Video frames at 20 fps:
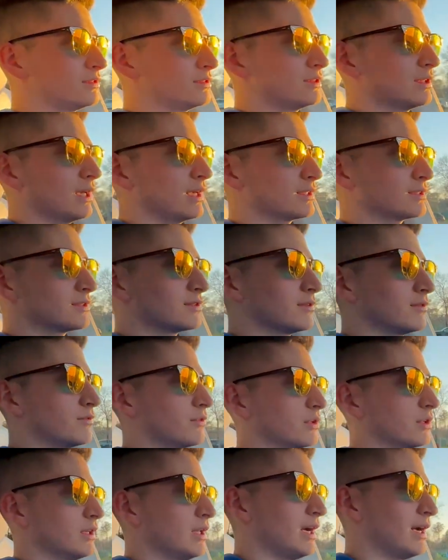test of
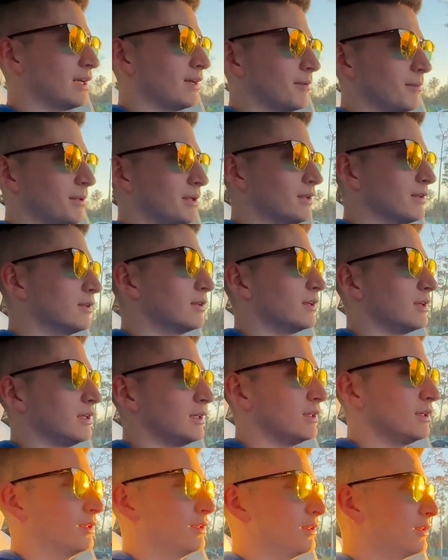
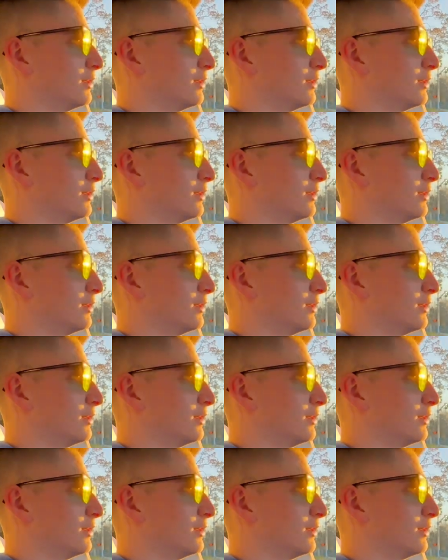reliability.